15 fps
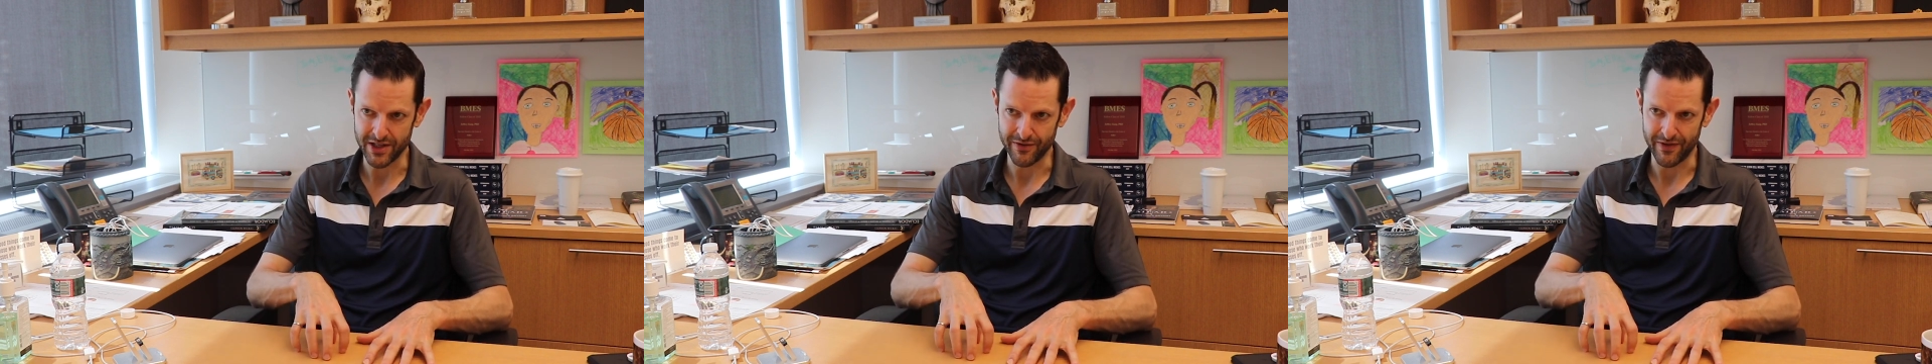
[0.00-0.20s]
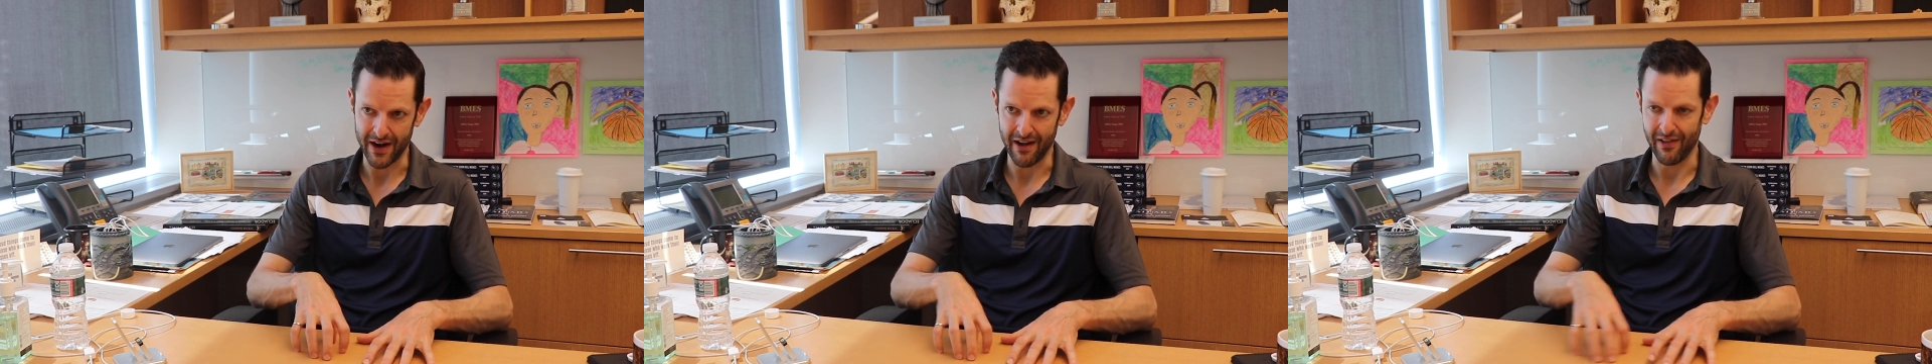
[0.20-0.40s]

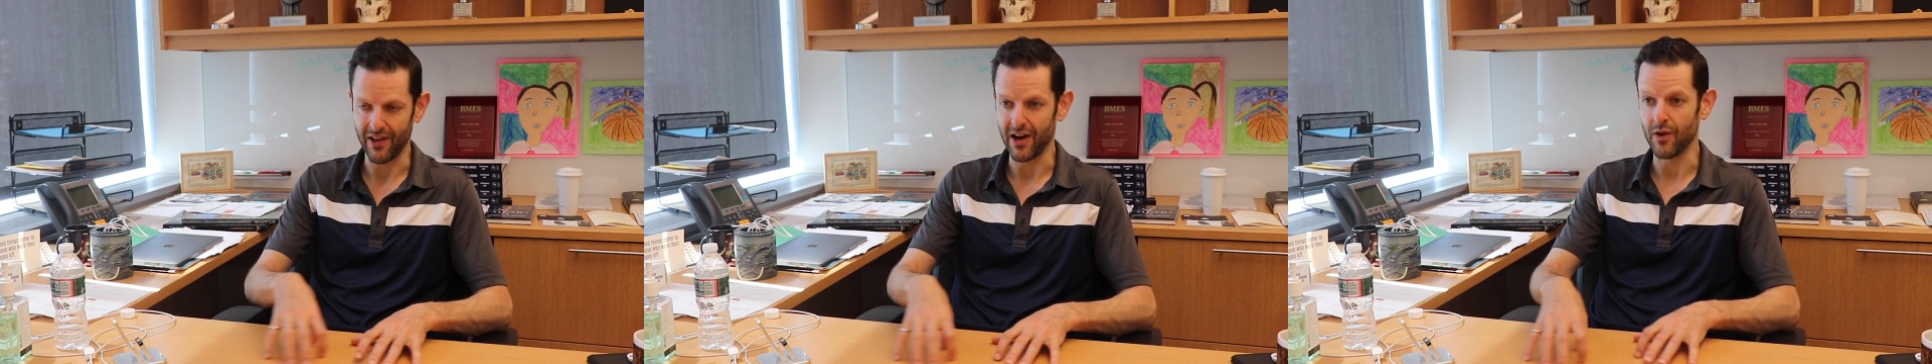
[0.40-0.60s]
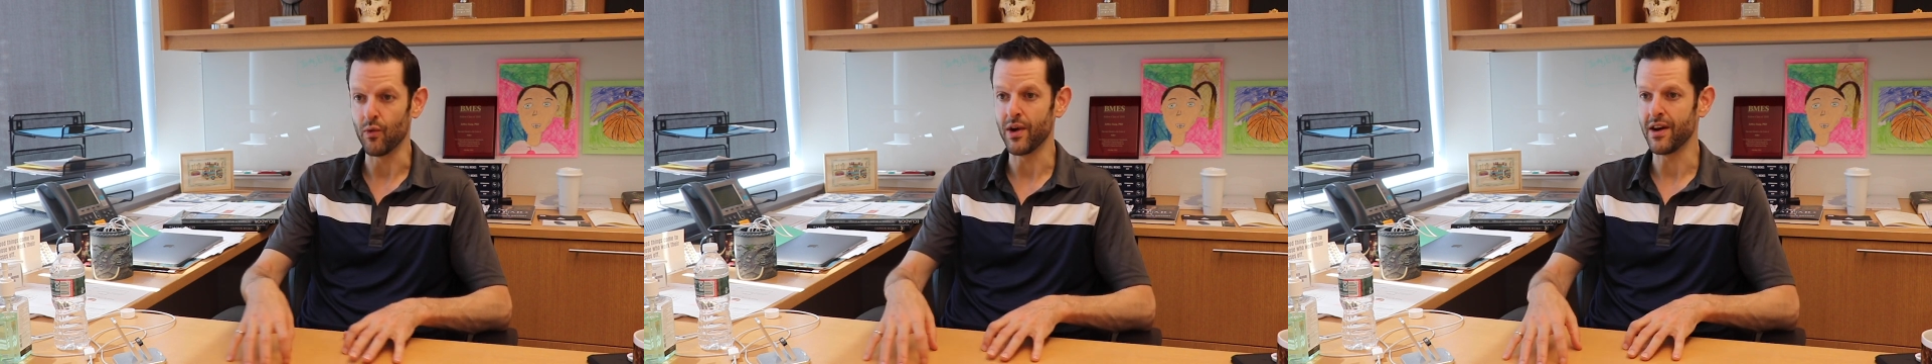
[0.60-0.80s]
to file
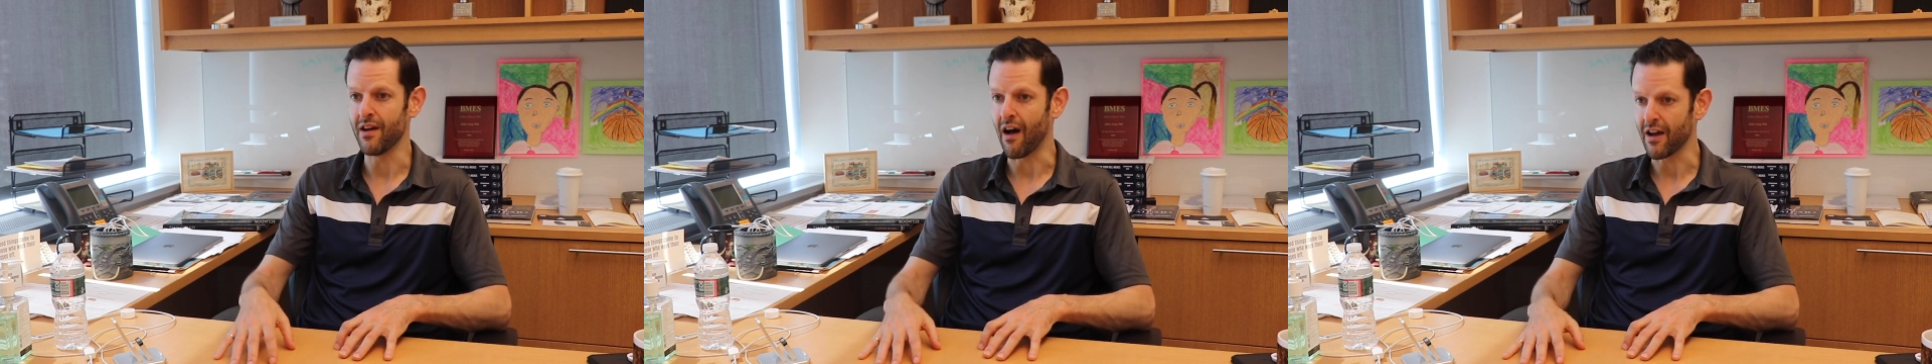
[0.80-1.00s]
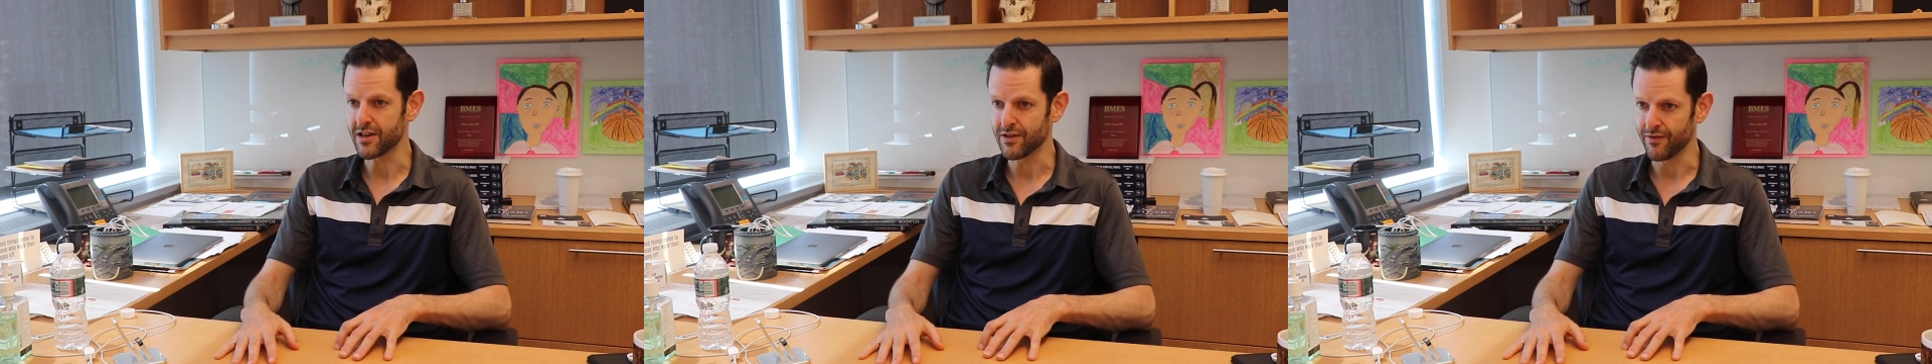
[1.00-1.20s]
on and what
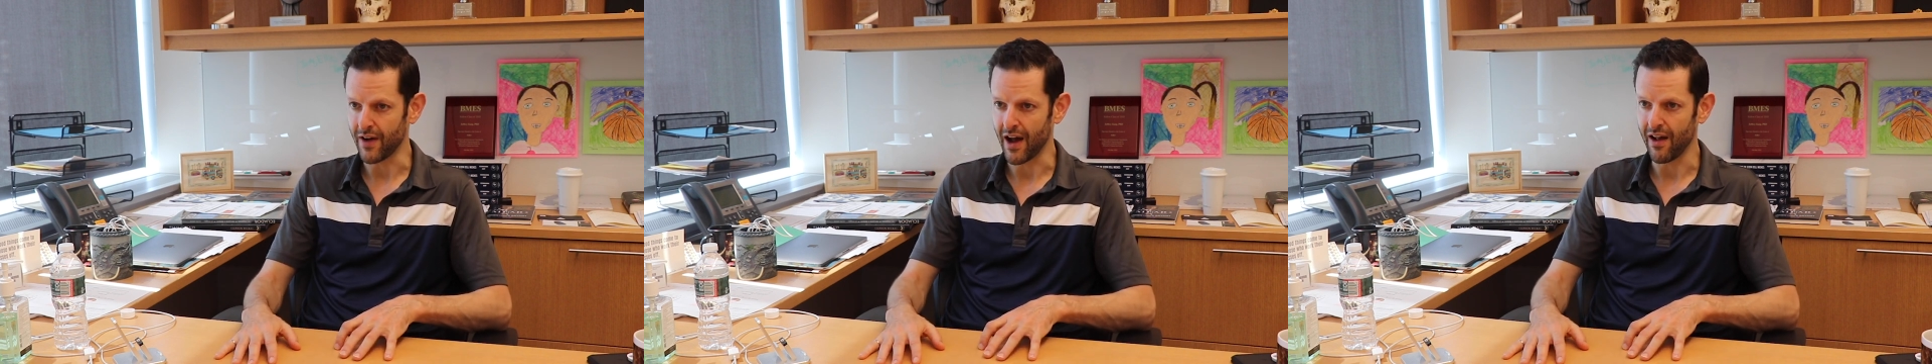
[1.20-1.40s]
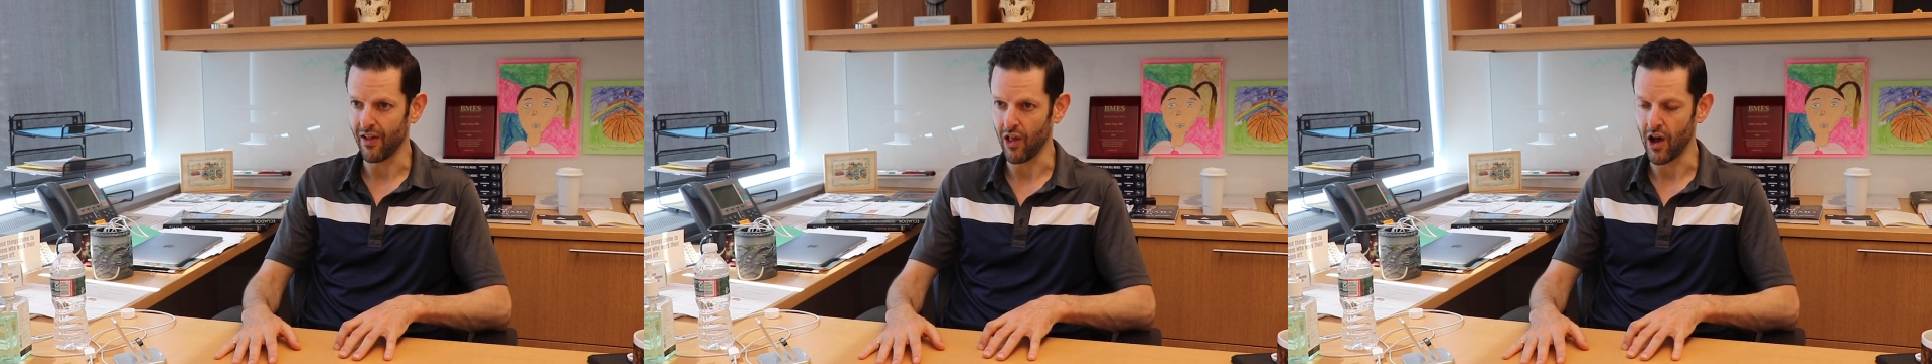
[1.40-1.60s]
not to
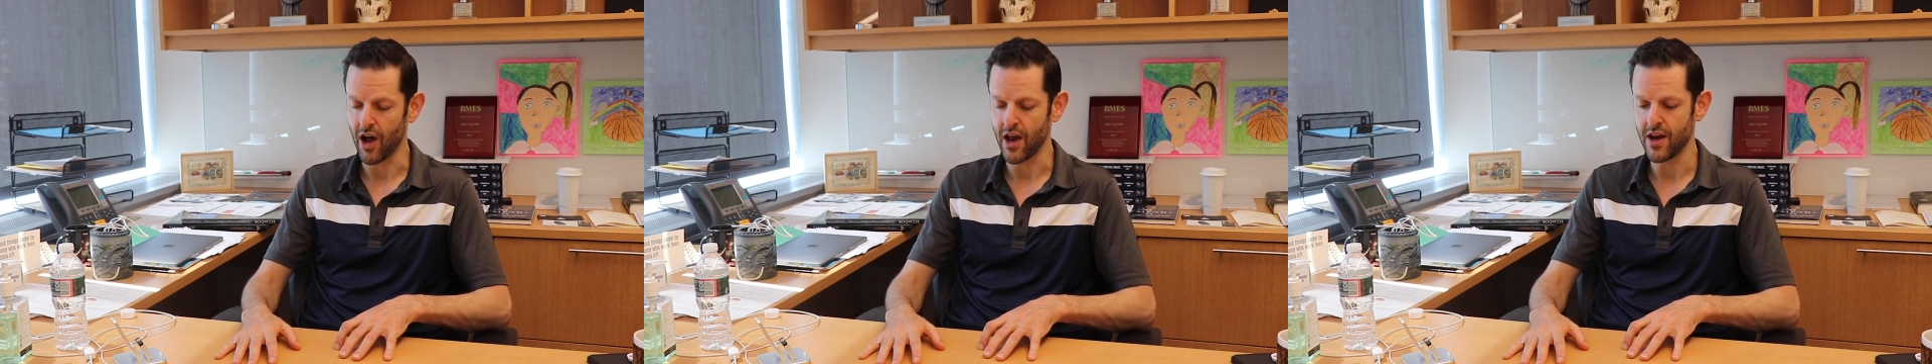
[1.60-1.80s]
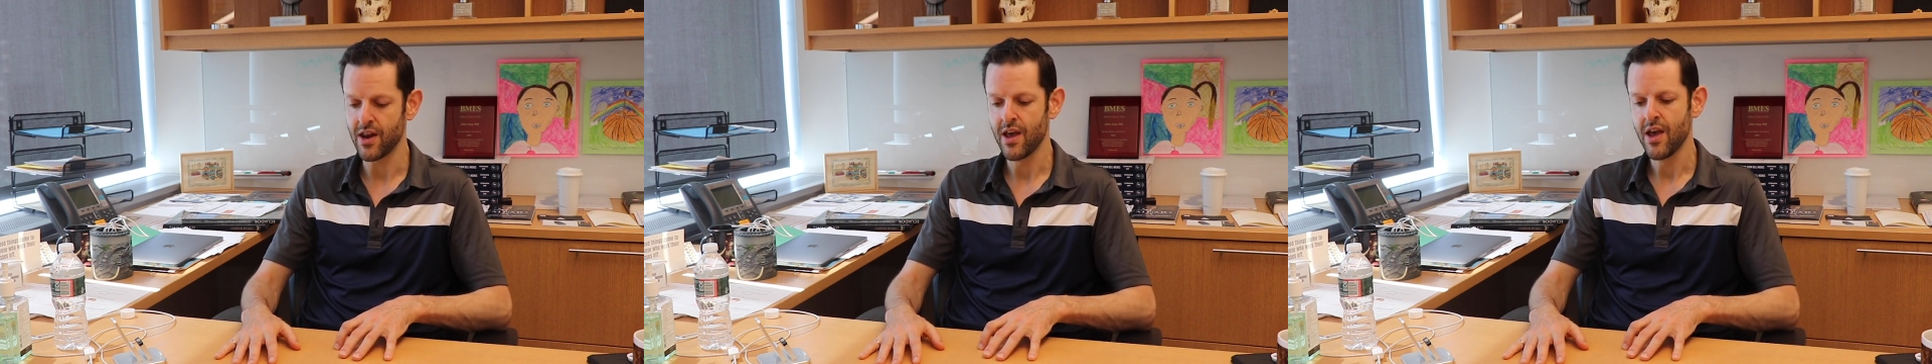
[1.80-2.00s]
file on.